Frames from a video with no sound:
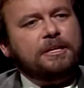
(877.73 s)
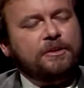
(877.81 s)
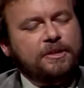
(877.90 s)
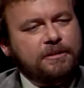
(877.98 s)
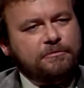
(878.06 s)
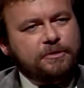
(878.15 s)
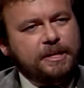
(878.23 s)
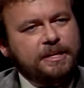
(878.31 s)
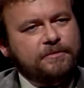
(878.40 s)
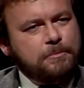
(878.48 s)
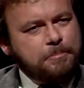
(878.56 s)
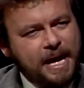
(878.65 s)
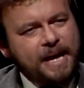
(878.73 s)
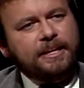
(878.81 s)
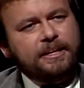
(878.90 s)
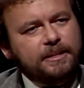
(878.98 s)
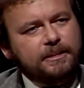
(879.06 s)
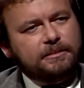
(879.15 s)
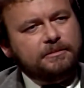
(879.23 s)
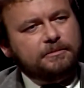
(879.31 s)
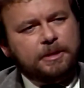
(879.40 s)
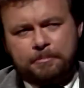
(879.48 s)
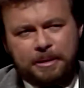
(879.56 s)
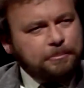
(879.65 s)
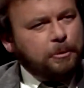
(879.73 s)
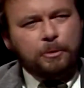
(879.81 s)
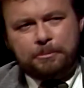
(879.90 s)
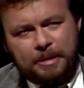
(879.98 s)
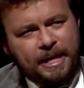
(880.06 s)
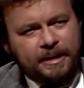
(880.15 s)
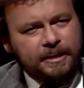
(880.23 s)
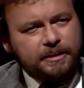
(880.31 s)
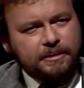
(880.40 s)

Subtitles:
Are they afraid of a panic? That people would panic?